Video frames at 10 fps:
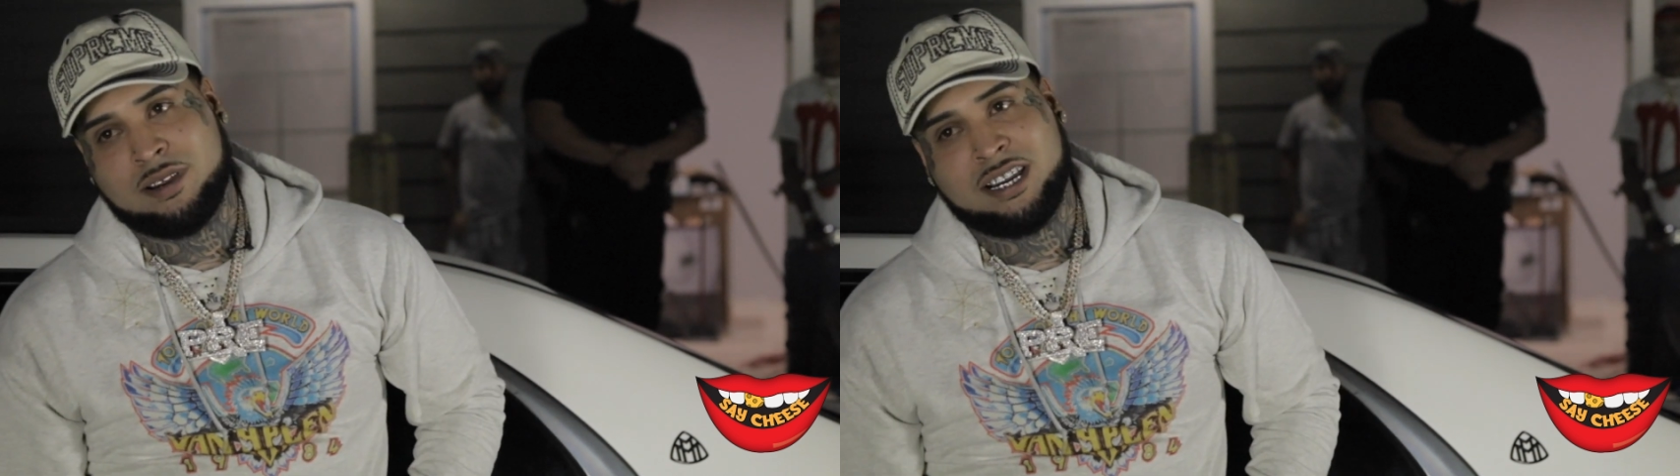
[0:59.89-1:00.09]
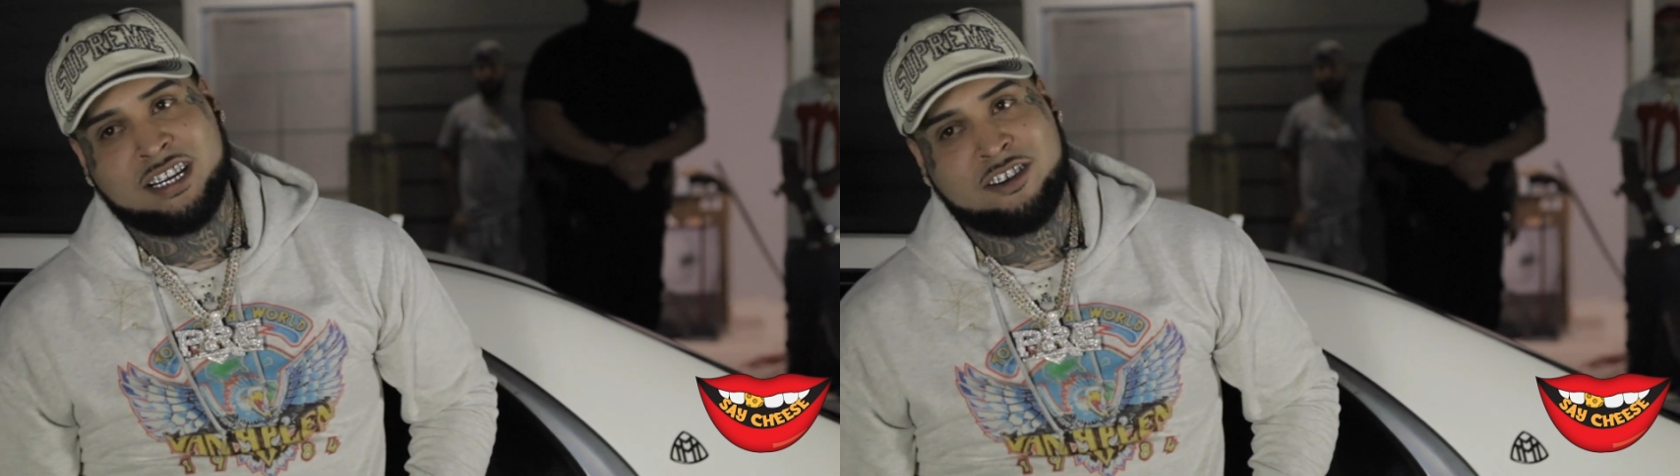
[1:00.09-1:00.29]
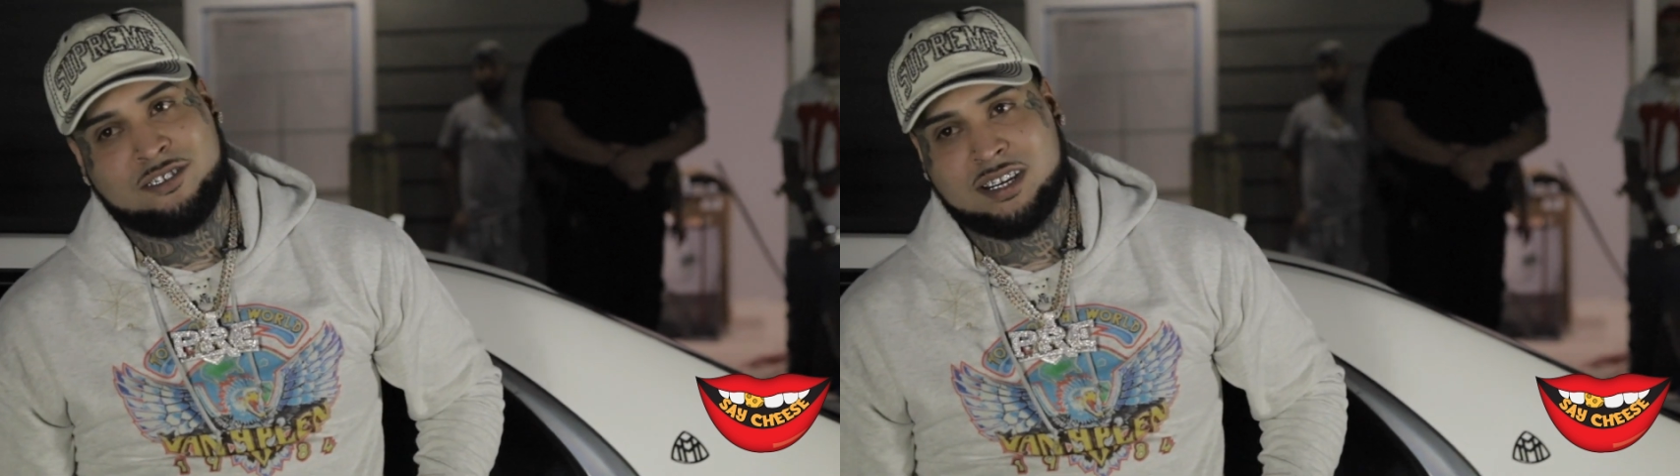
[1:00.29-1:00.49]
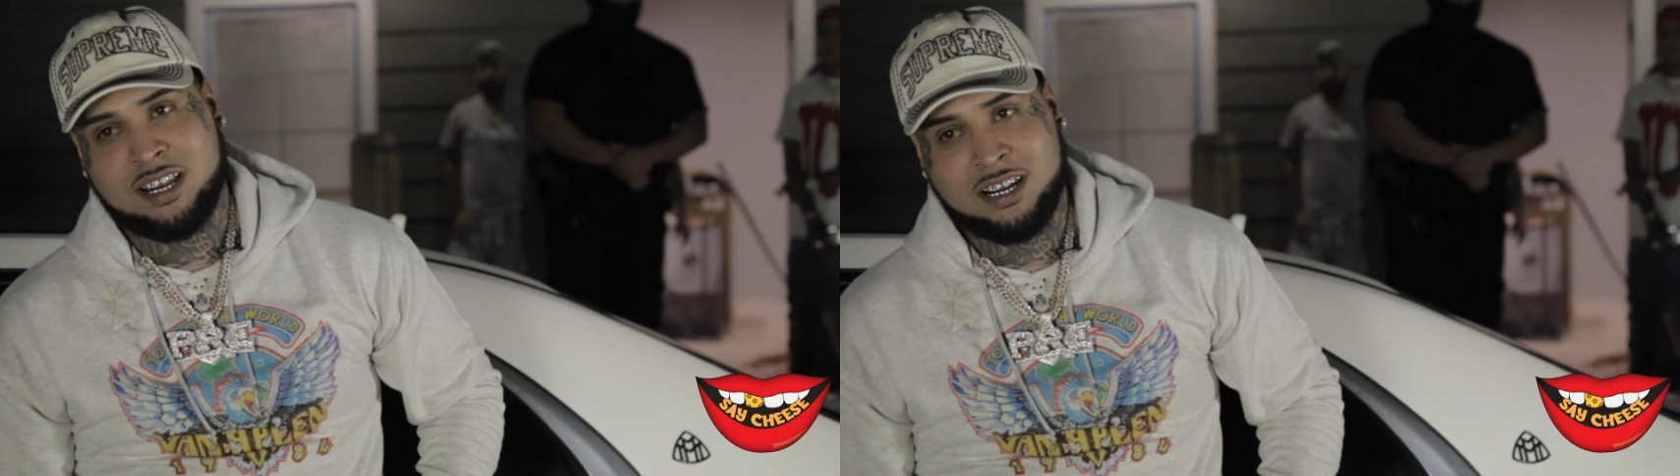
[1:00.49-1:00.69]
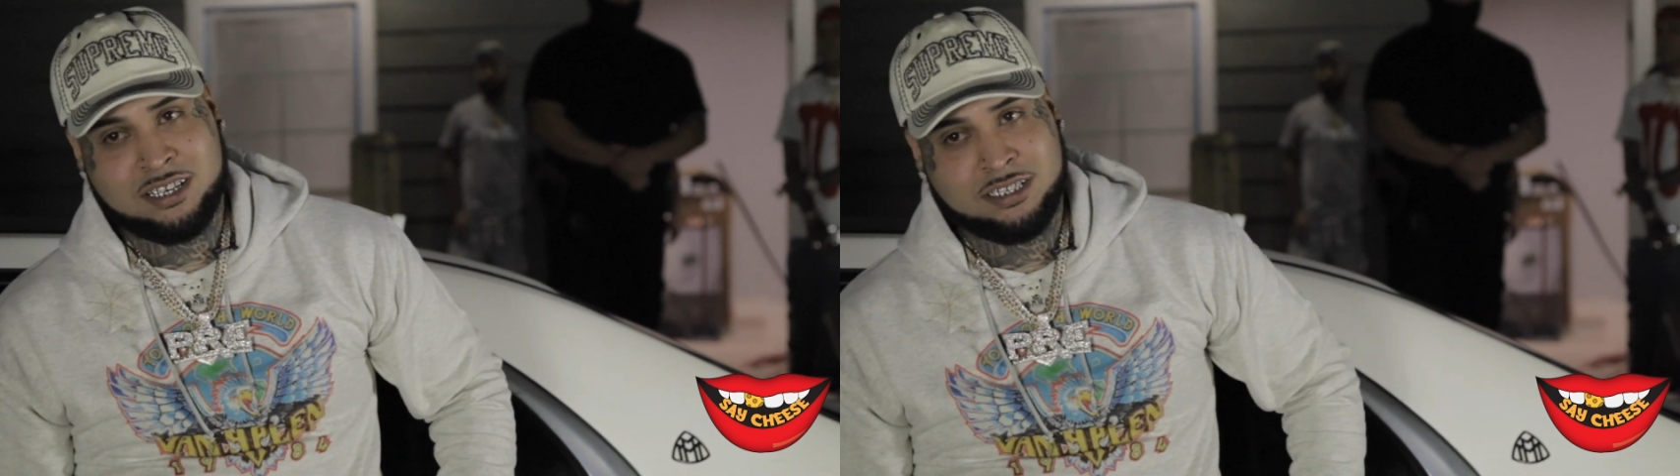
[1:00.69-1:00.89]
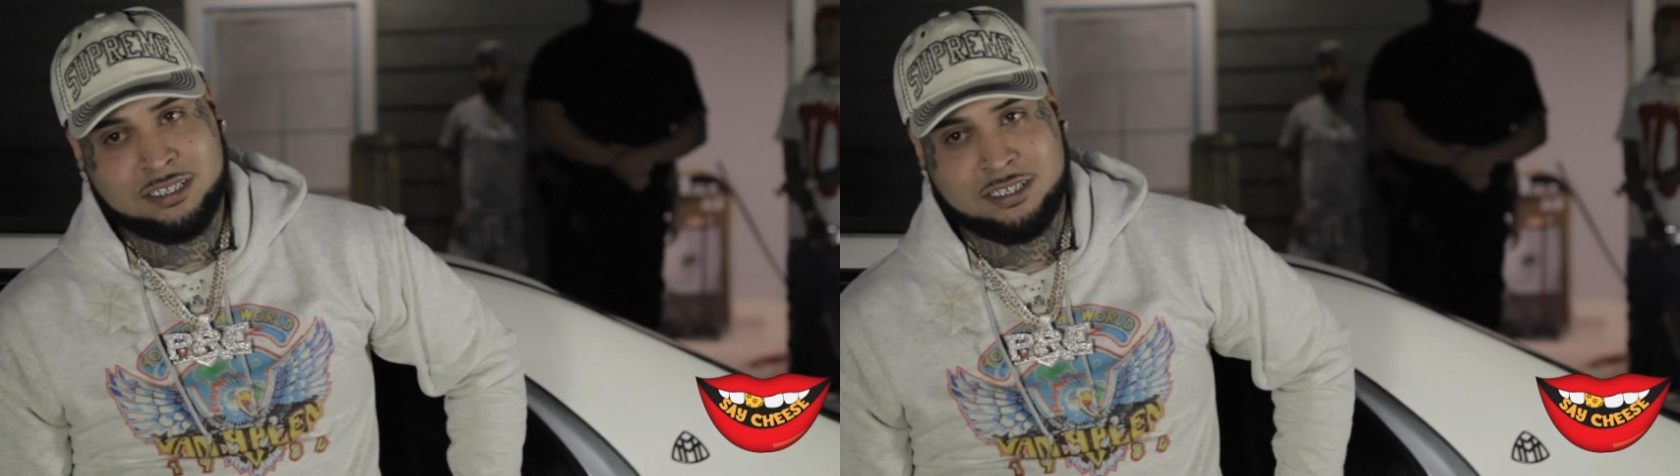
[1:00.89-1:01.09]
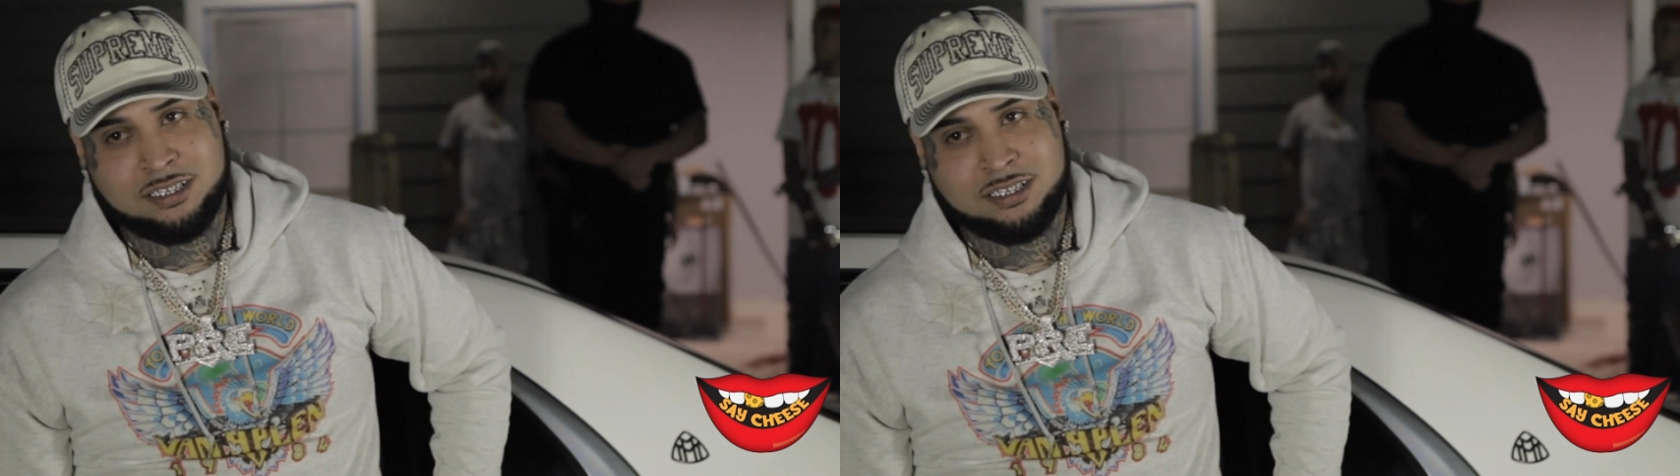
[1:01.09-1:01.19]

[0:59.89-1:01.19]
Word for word: ain't no telling.